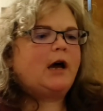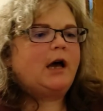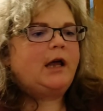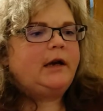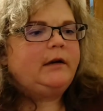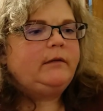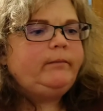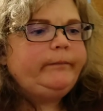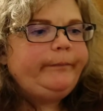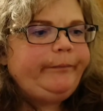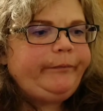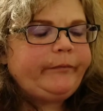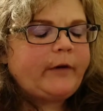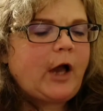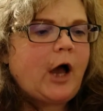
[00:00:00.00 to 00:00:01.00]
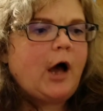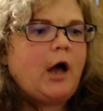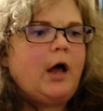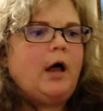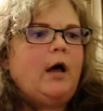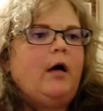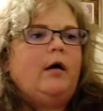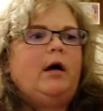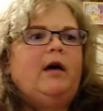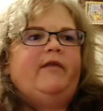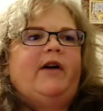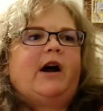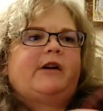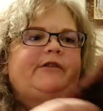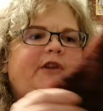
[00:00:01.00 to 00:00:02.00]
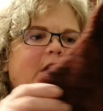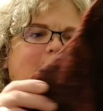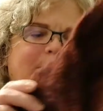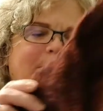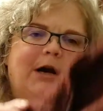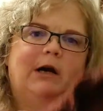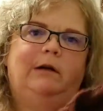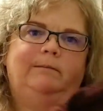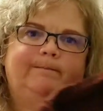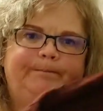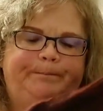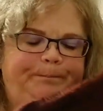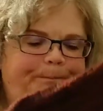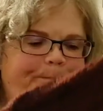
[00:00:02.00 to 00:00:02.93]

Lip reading: on all of October,